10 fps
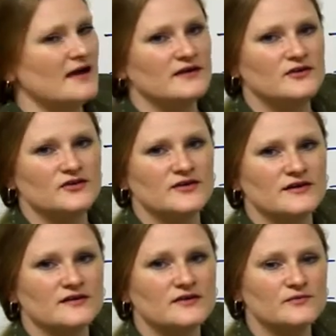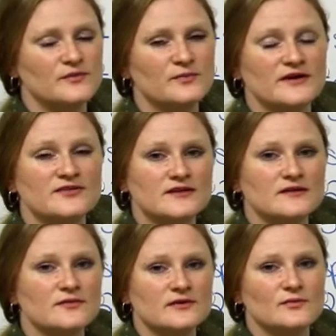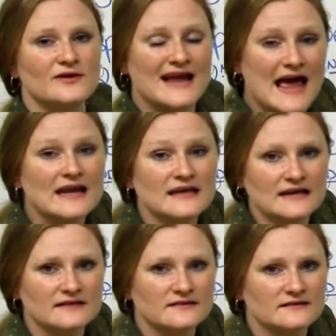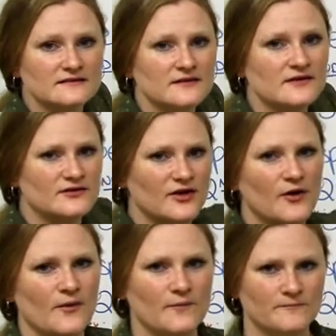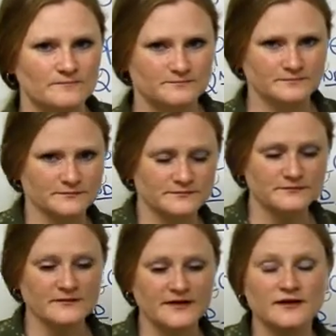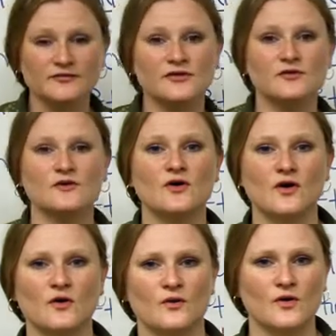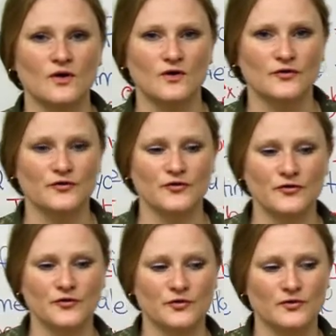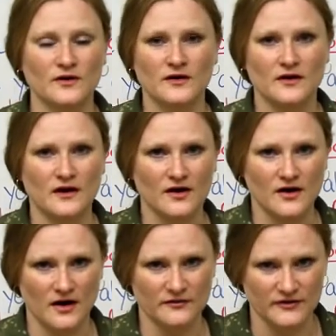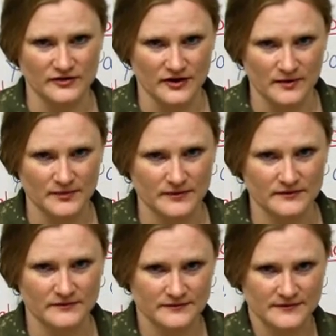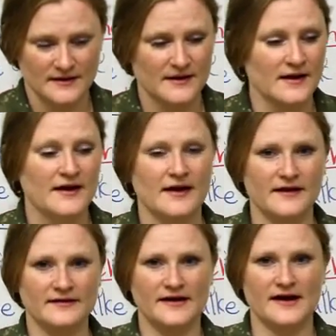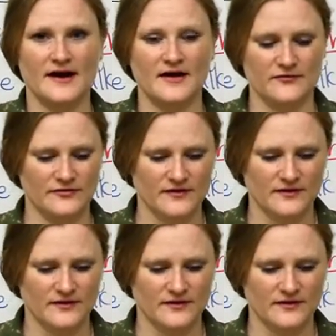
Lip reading: replacing it with the word any. So, if you go to a coffee shop and they have